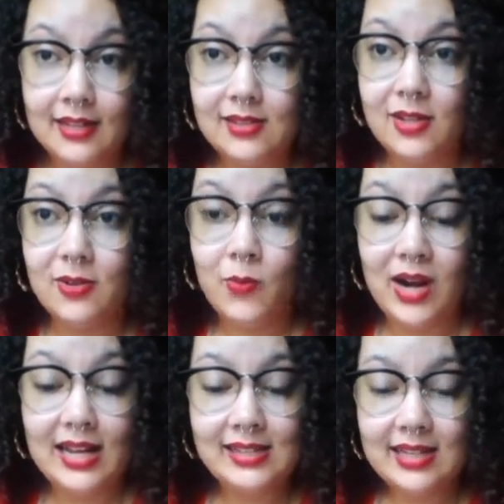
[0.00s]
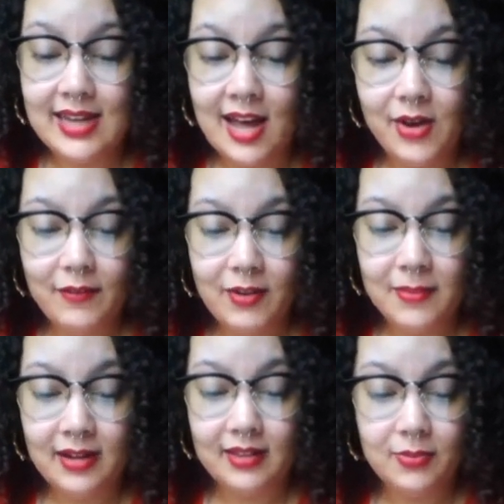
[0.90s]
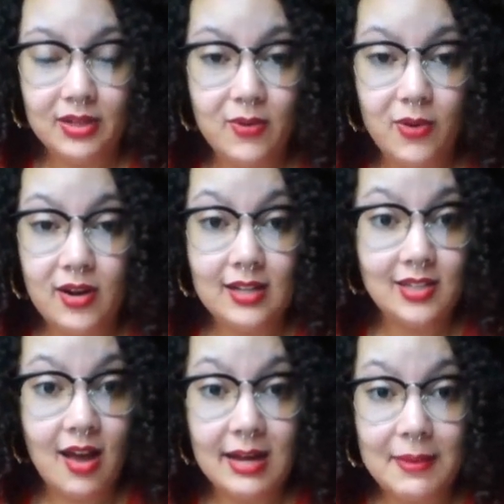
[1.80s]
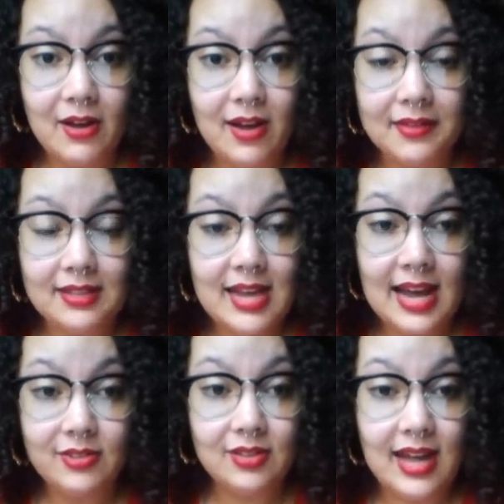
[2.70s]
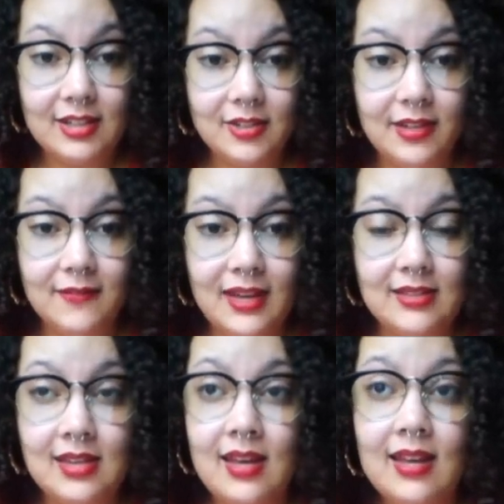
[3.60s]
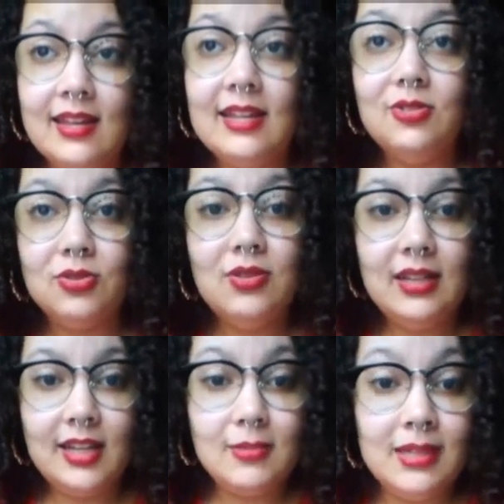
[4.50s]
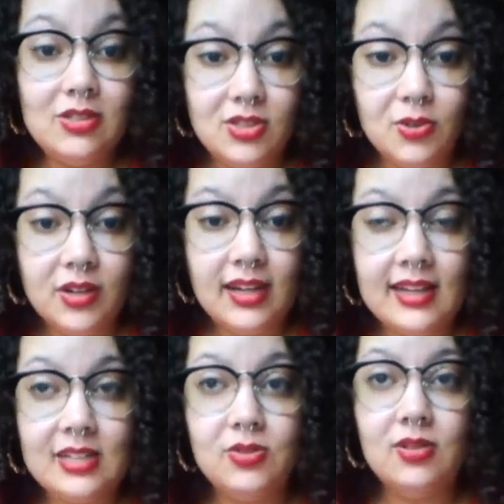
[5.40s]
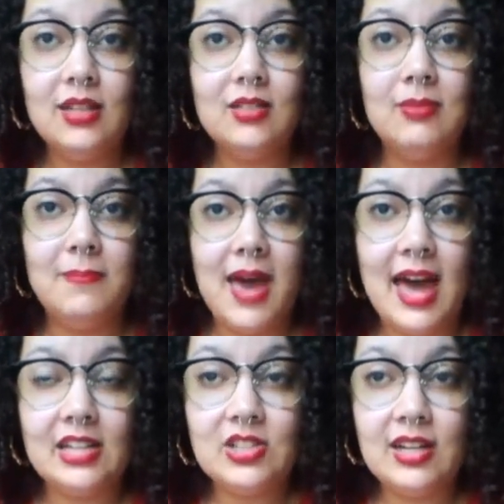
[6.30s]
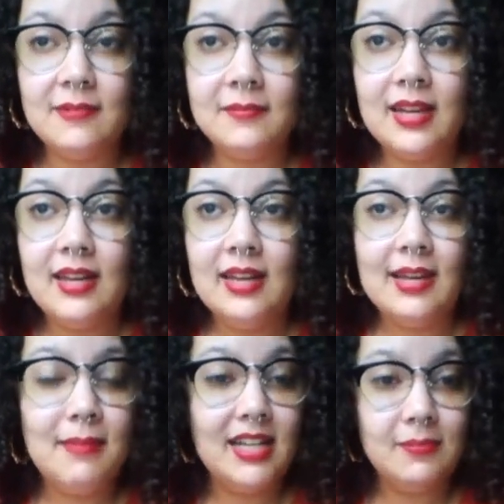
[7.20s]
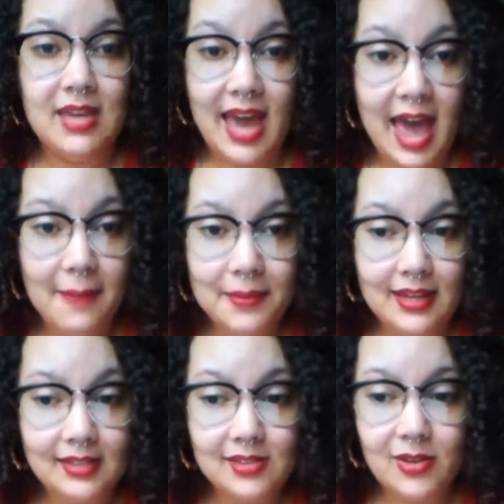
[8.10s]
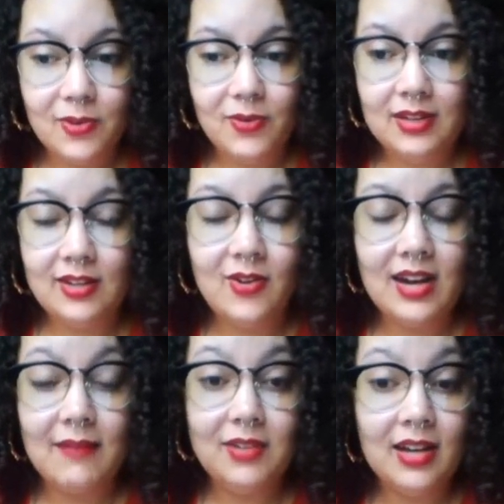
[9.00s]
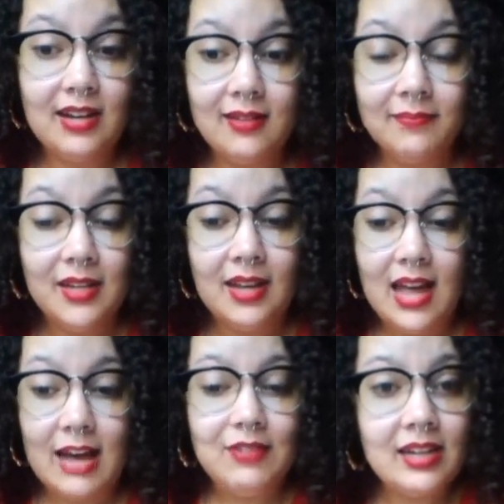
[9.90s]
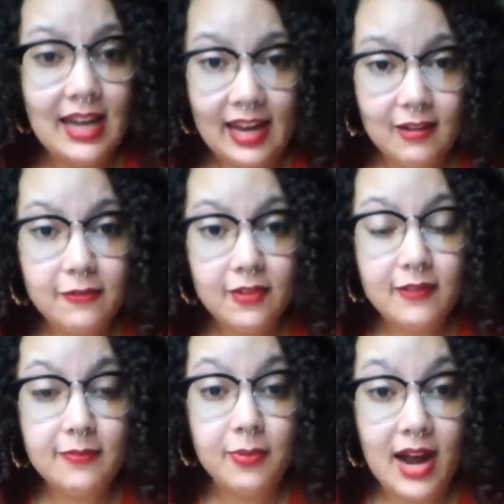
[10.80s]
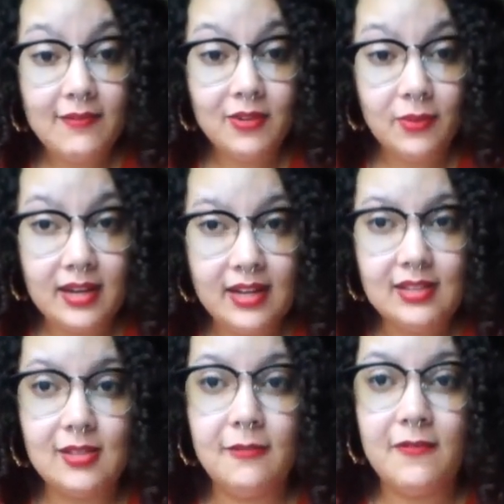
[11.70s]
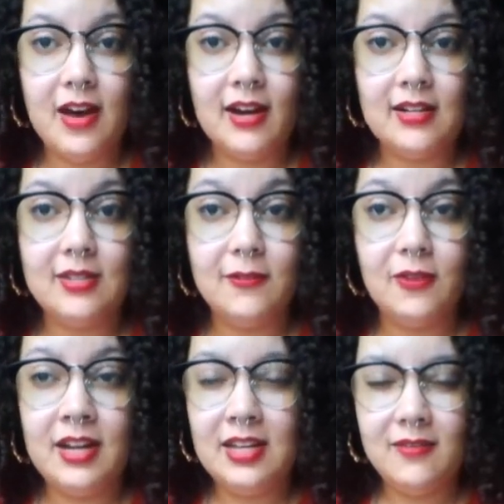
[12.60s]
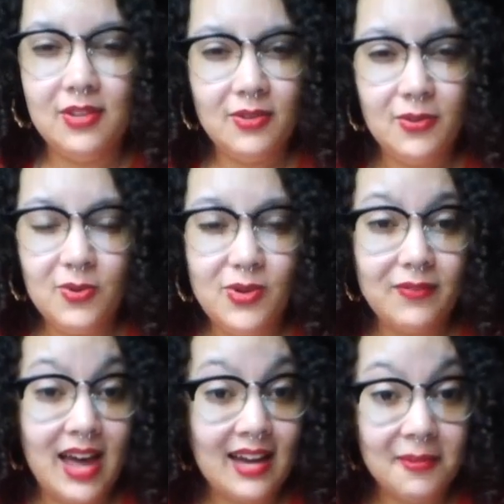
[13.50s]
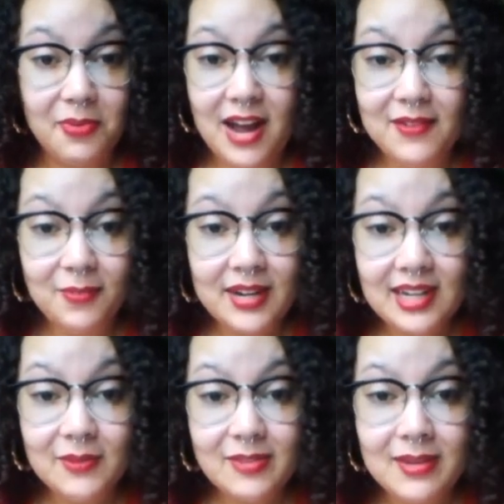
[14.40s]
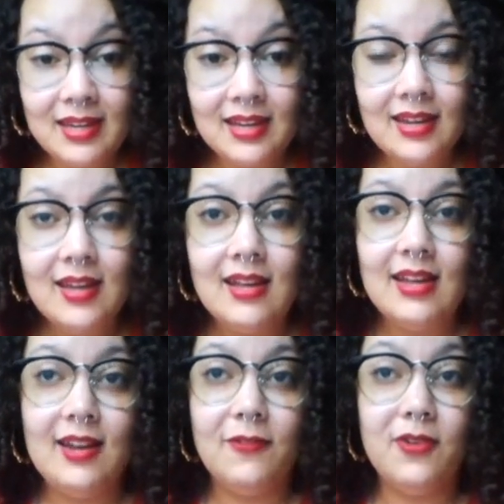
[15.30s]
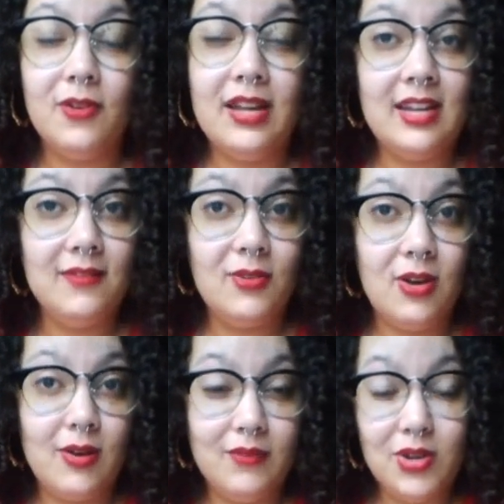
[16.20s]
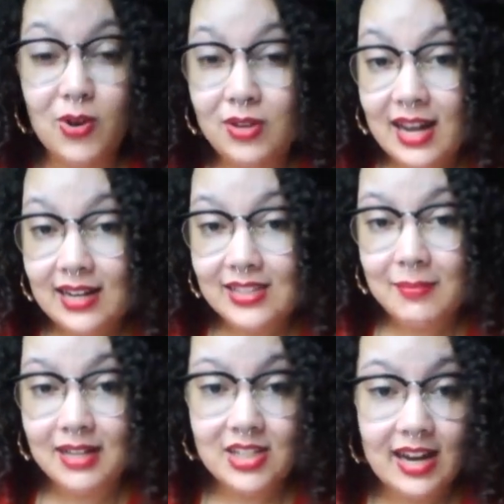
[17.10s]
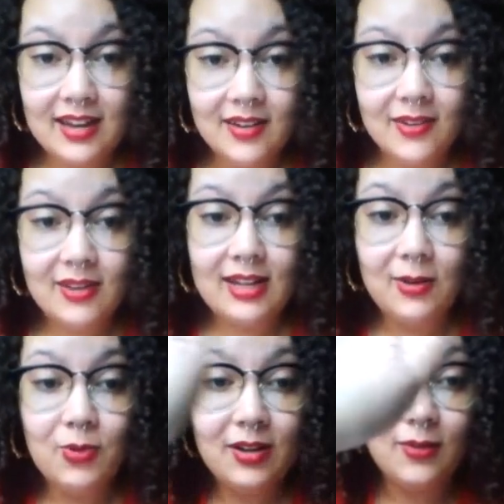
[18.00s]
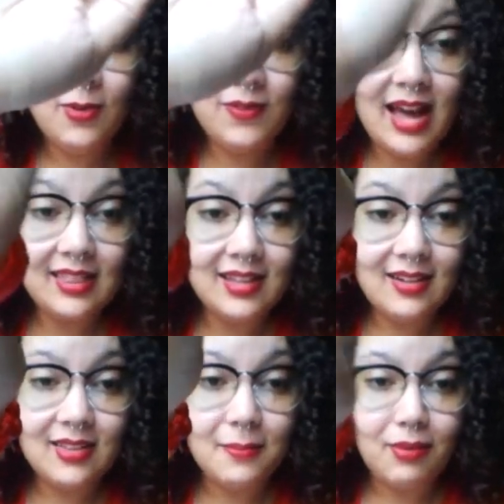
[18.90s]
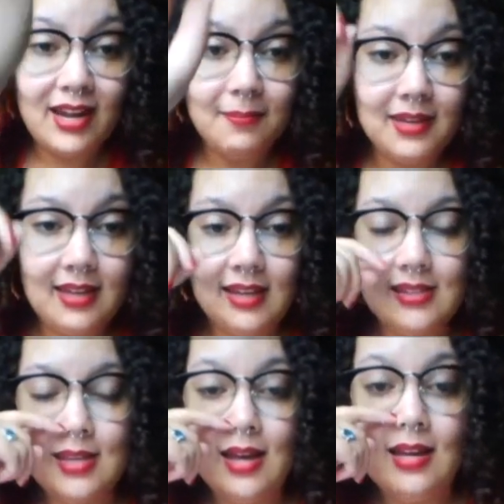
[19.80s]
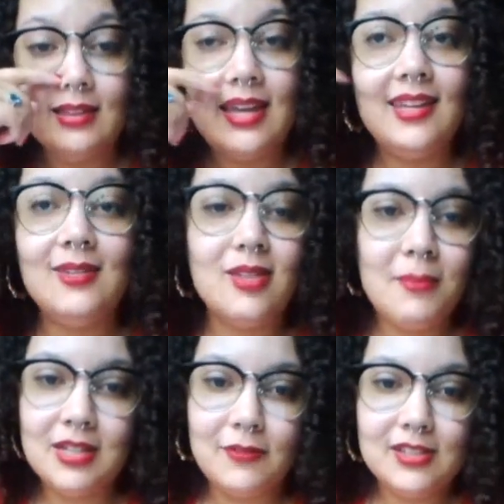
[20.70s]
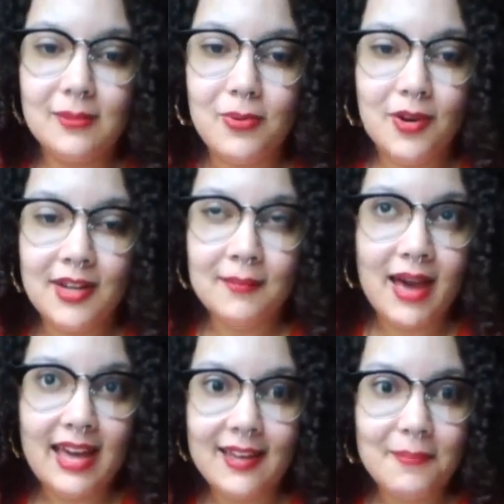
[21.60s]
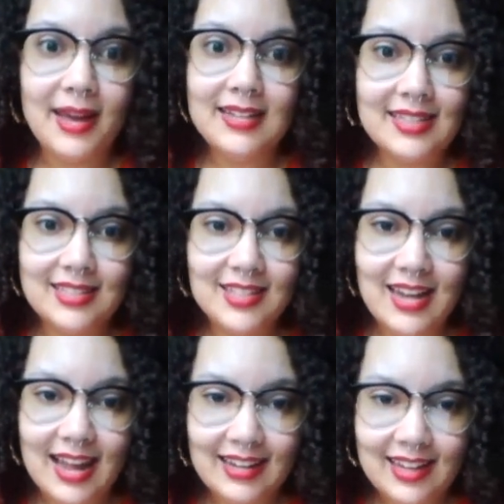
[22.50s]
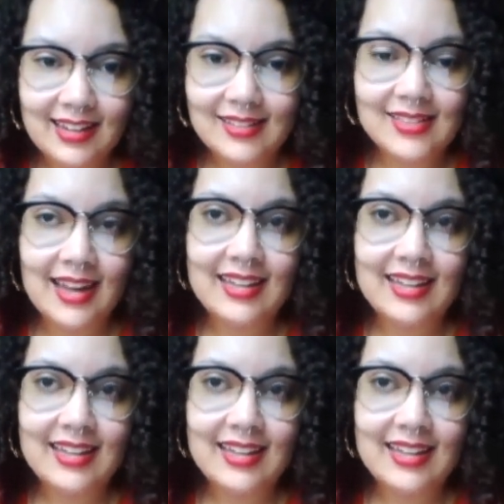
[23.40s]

So when I sit down every month to record and talk about all these astrological events, it truly gives me joy. It truly gives me passion. It makes me happy. So, you know, and I've done I've done a handful of private readings so far. So for any of you who have gotten a private reading with me and for any of you who have donated to my channel and who, who have got the, the bray beads, thank you so much for supporting my Pisces shenanigans.